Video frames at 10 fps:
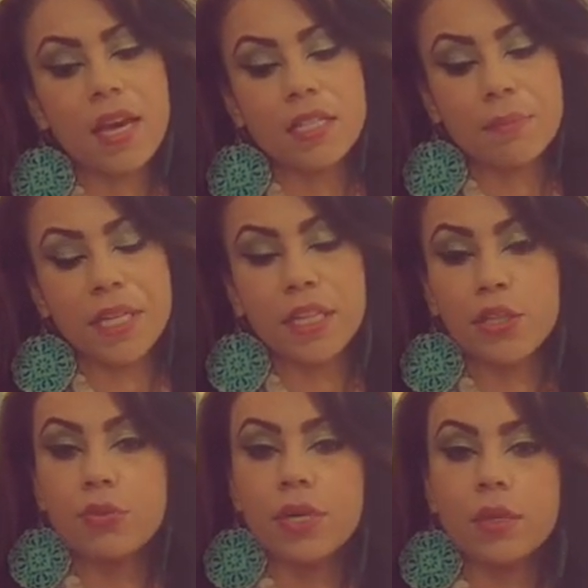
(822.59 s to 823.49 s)
something that
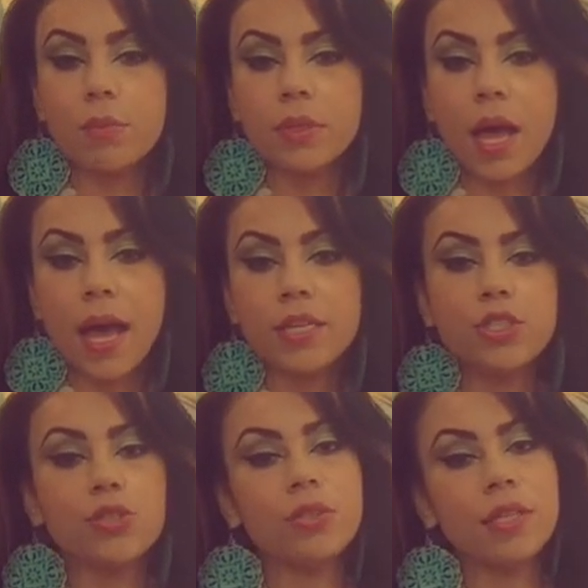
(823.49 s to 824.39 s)
you can apply
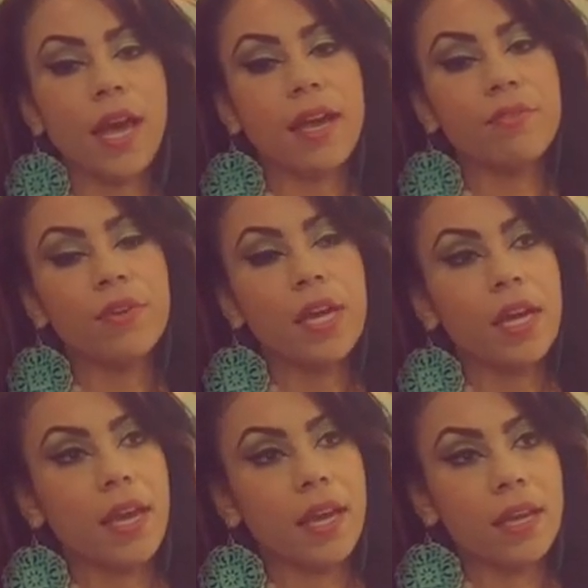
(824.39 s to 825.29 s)
to your life
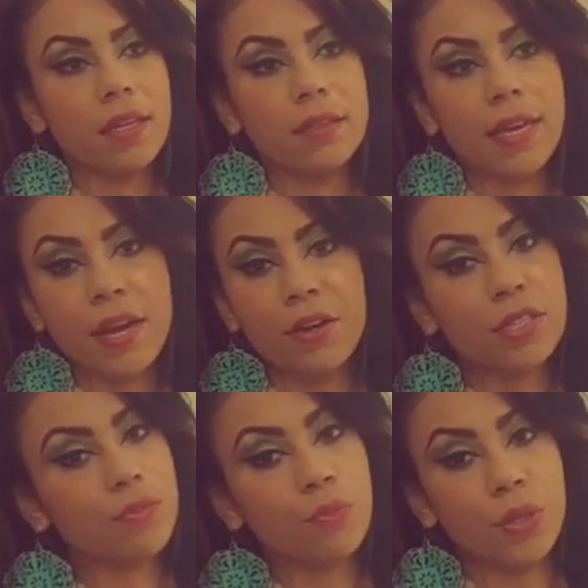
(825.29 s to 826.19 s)
in the
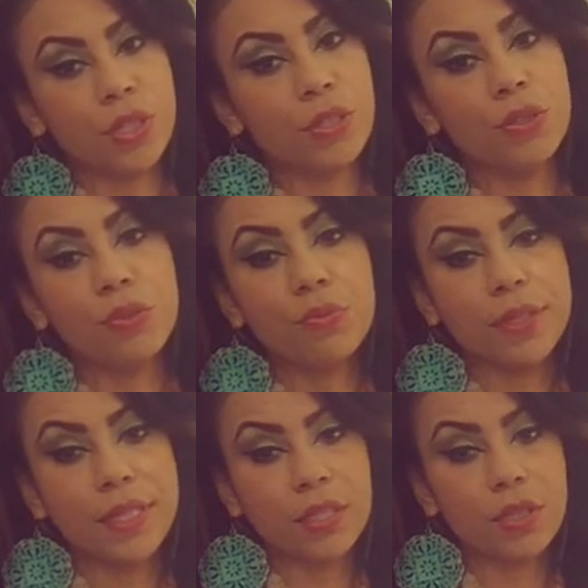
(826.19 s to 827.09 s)
areas of work and
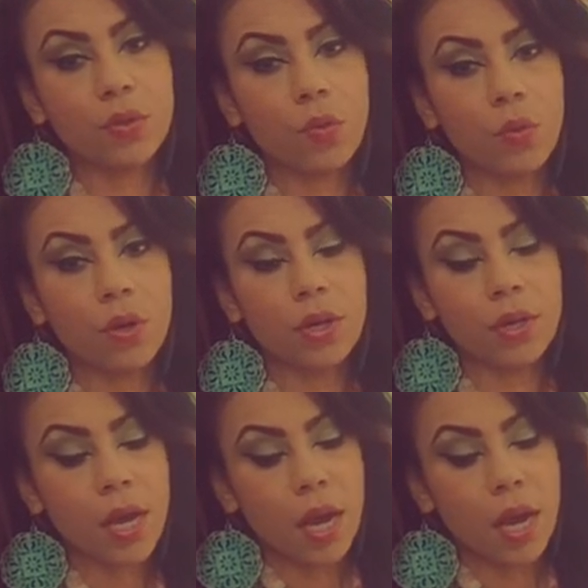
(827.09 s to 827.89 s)
career, or,